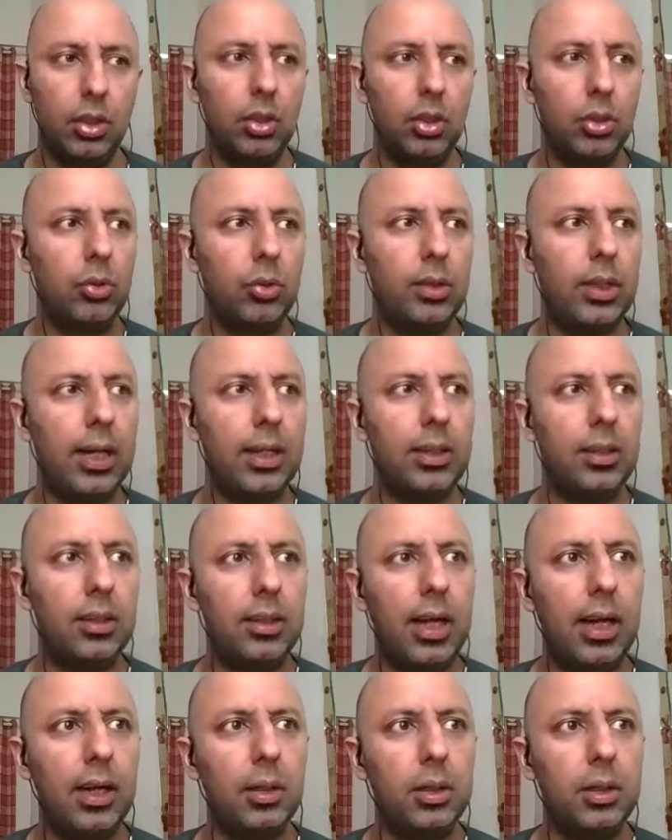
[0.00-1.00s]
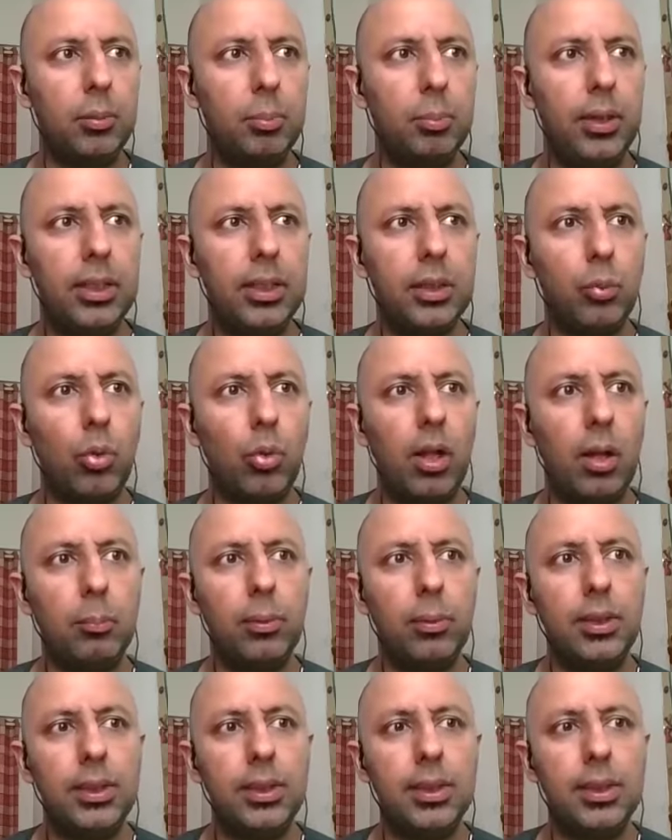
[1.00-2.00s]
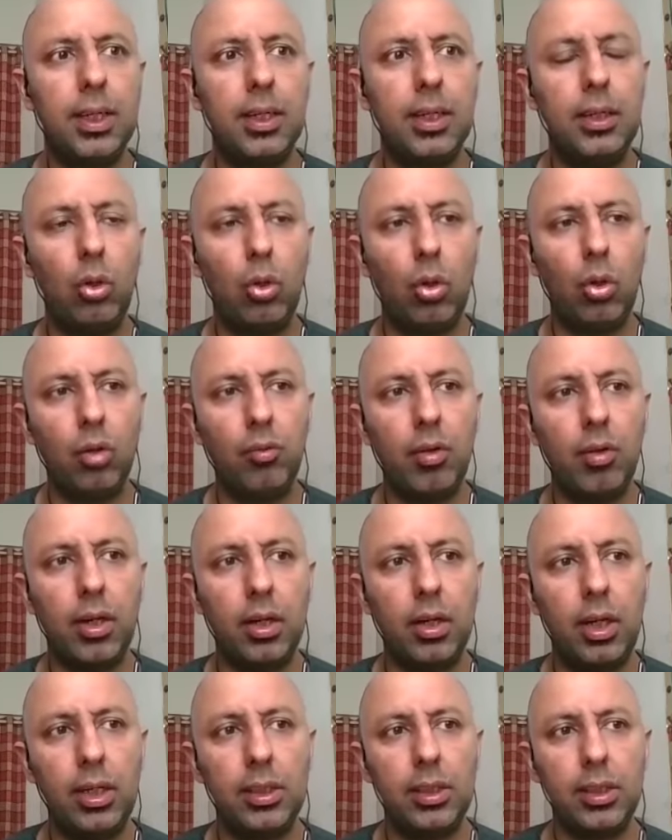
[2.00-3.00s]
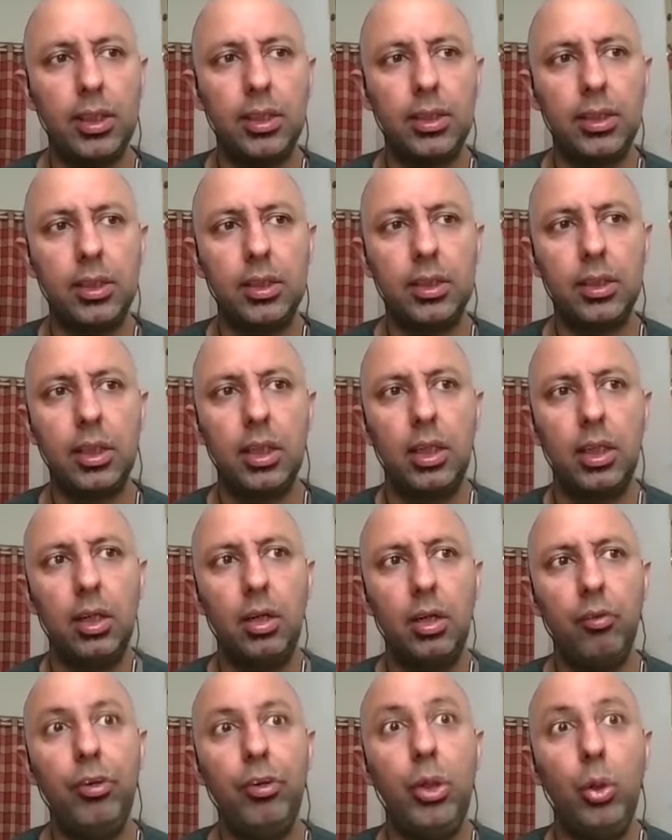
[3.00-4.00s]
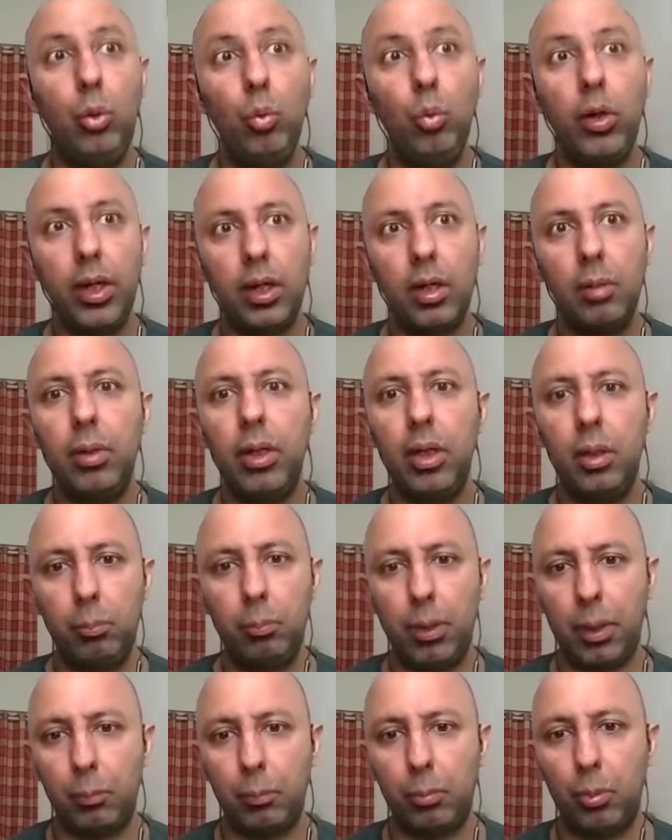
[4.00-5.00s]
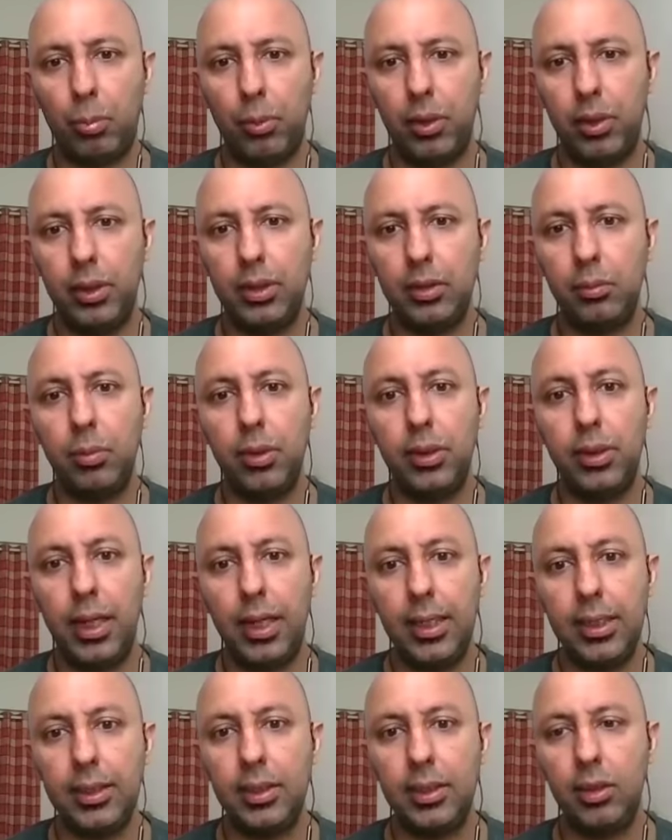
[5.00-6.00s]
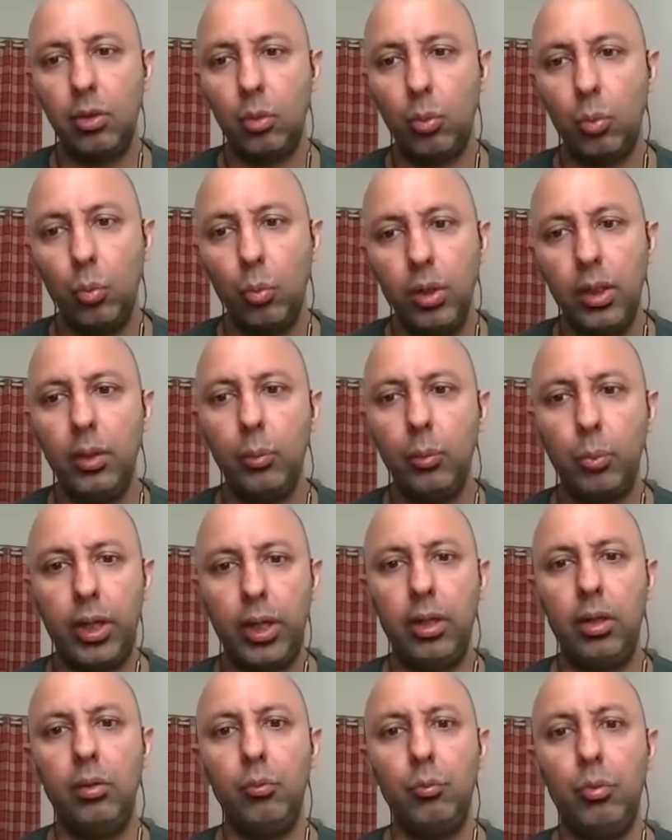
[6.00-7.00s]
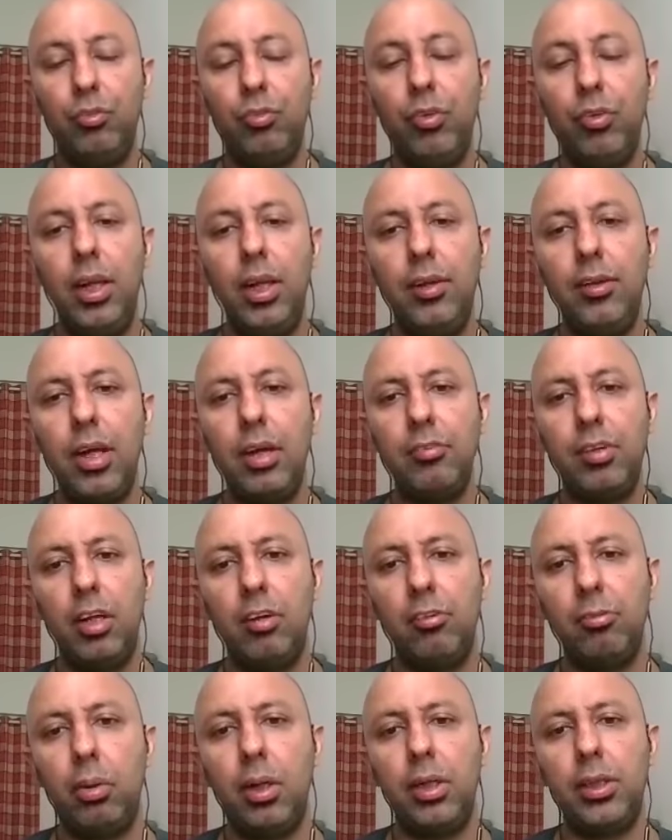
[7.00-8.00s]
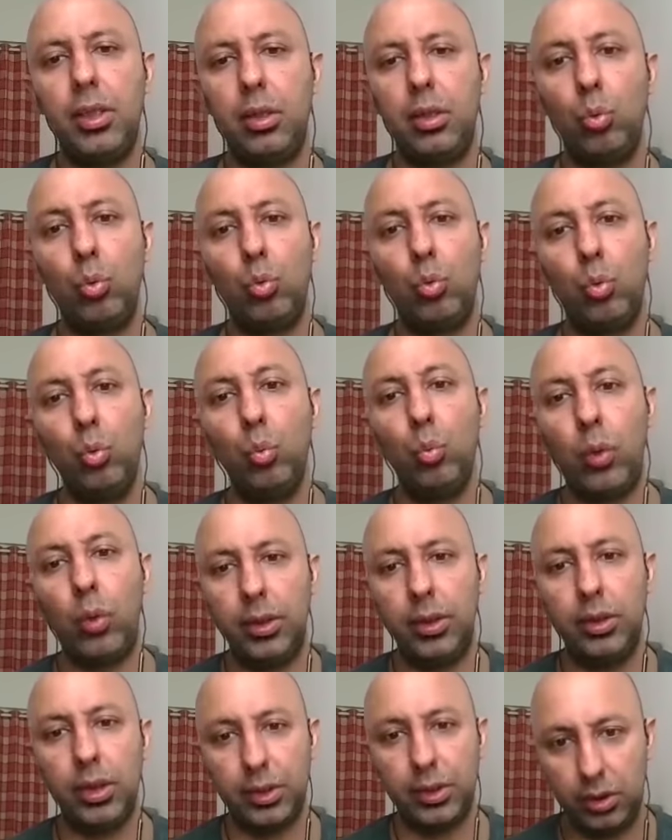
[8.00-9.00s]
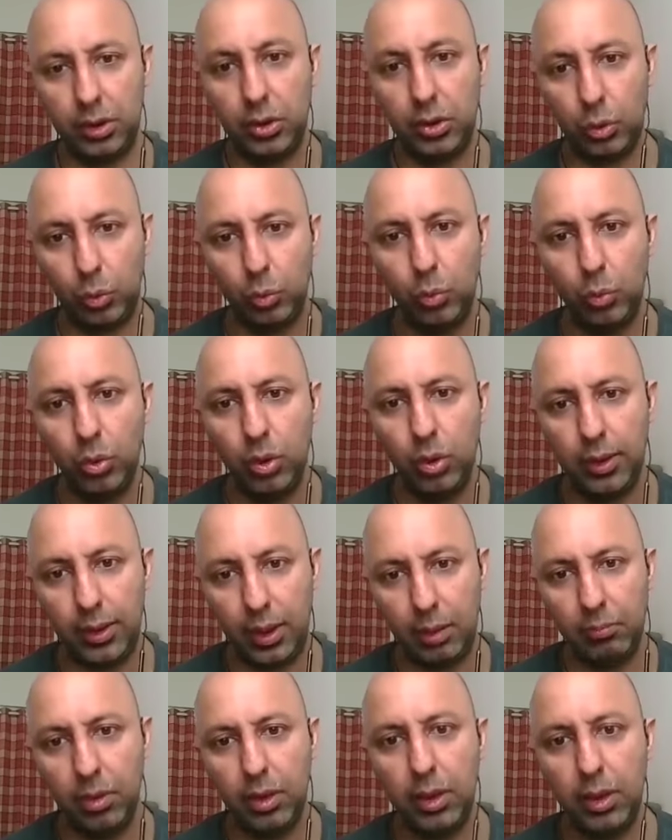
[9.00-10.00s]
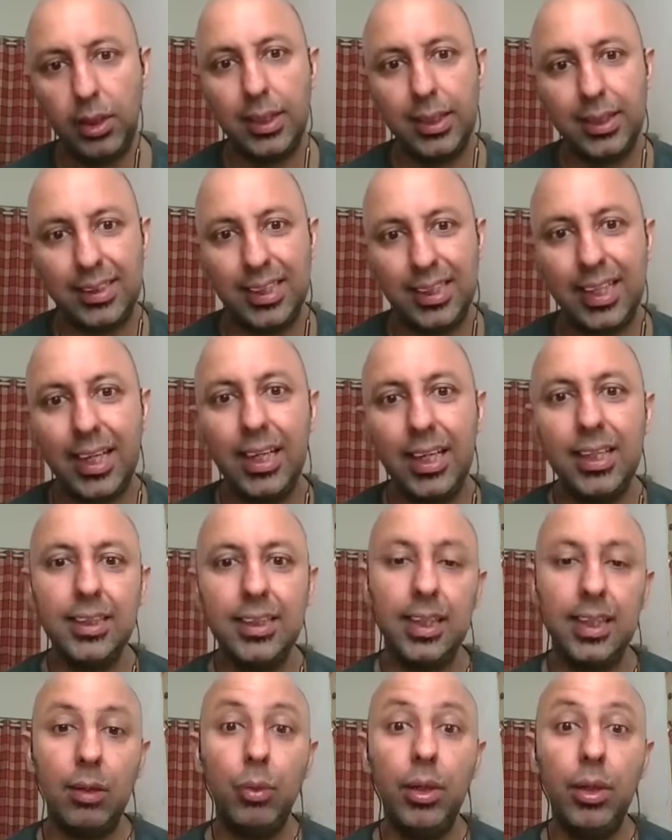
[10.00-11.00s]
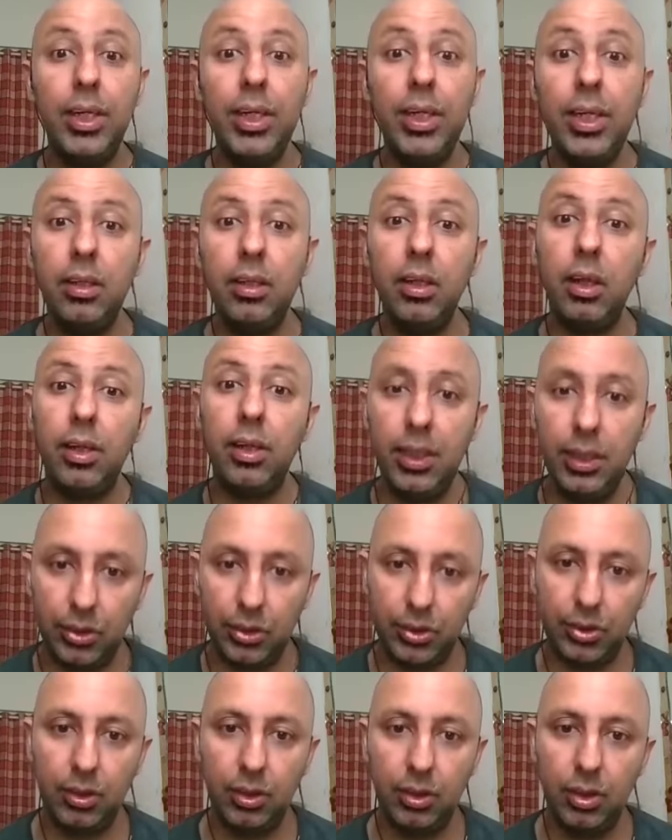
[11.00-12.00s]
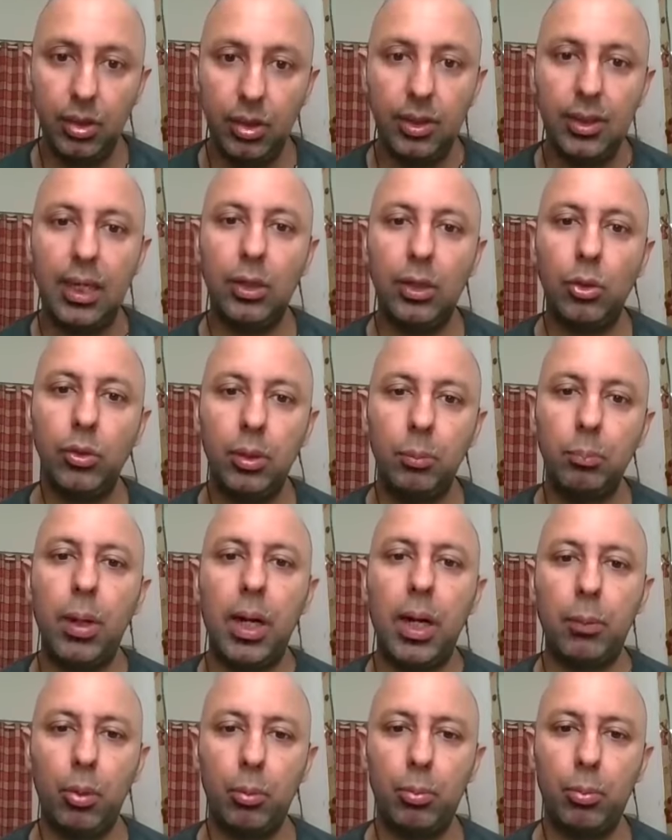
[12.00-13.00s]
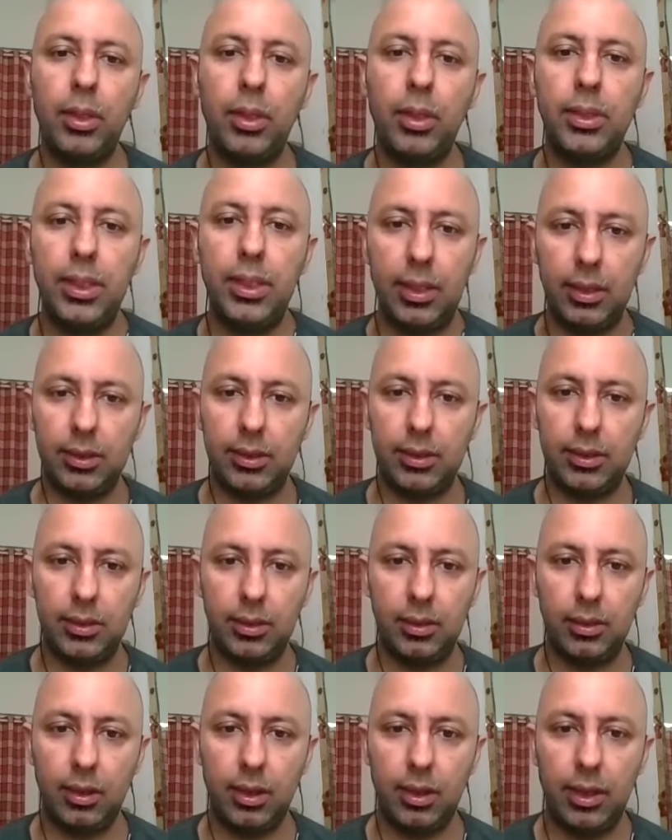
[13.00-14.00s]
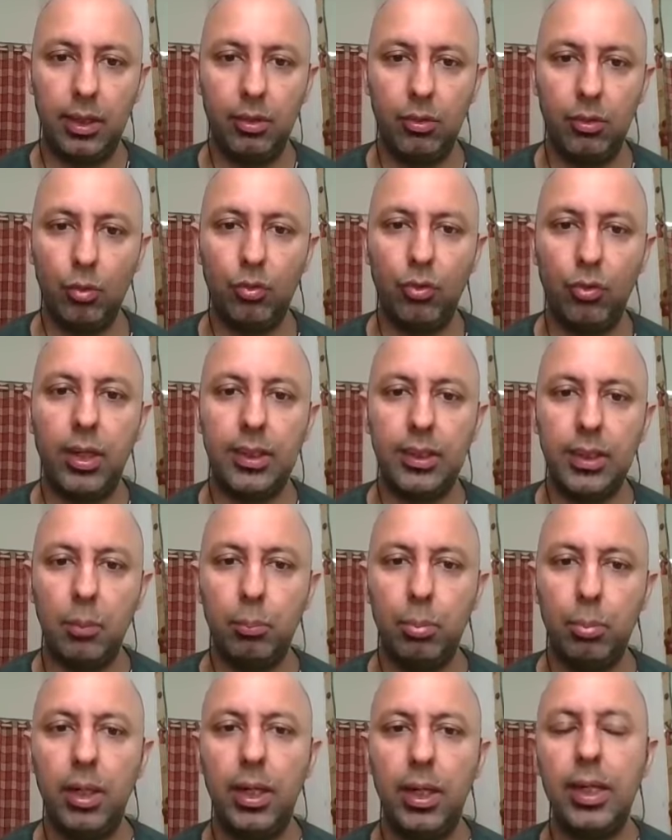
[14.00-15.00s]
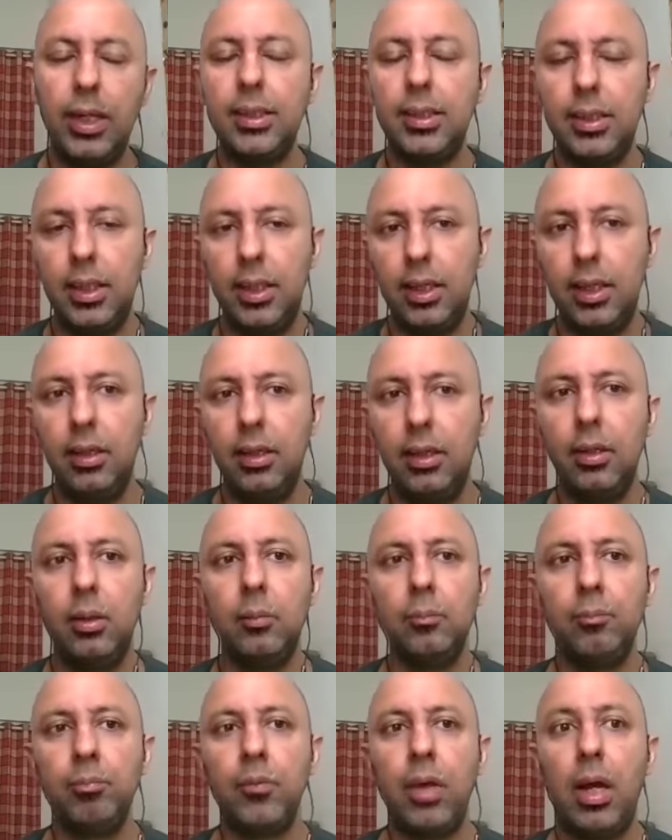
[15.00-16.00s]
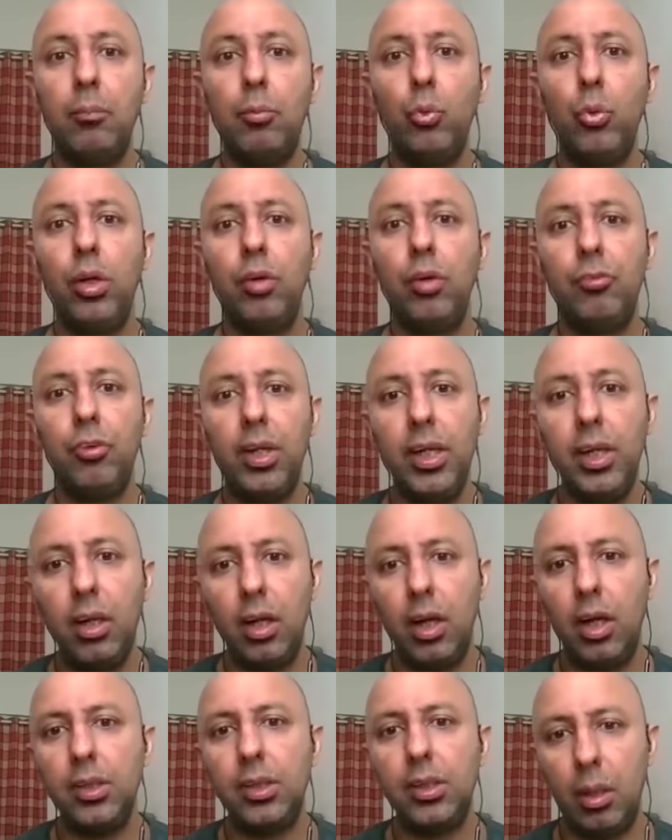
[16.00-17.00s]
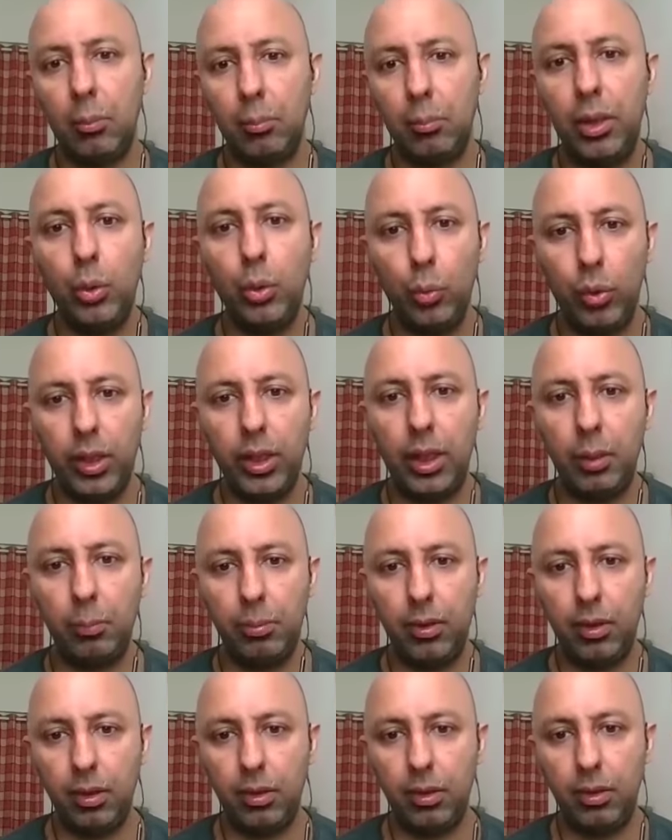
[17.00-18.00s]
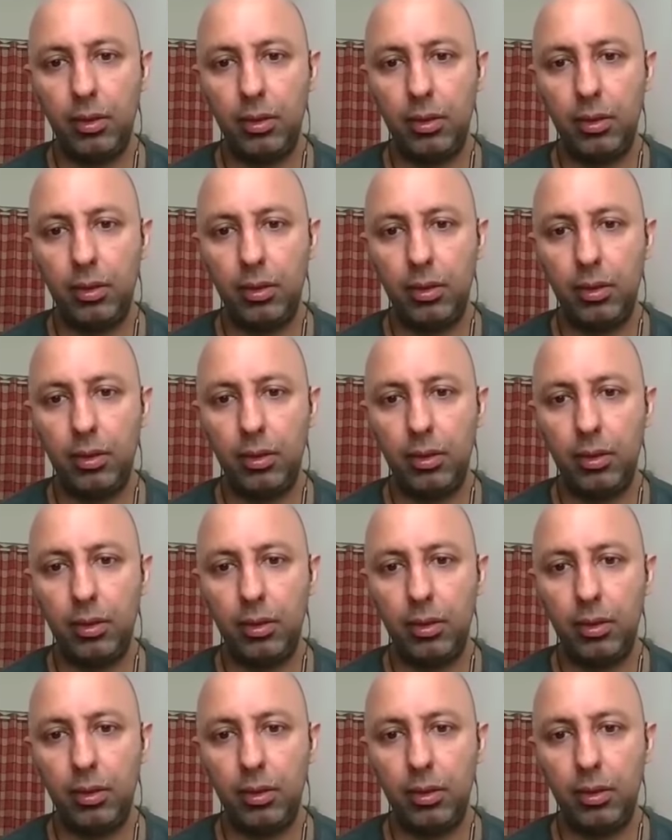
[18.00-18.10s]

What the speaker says: So that space, what happens is that in a lot of our clients' cases, we do recommend impact properties, but that's only when we feel we have enough budget to do one, justice to them. Second is that we need the reach that those impact properties get us, right? So for example, let's say I'm doing a very large campaign during IPL.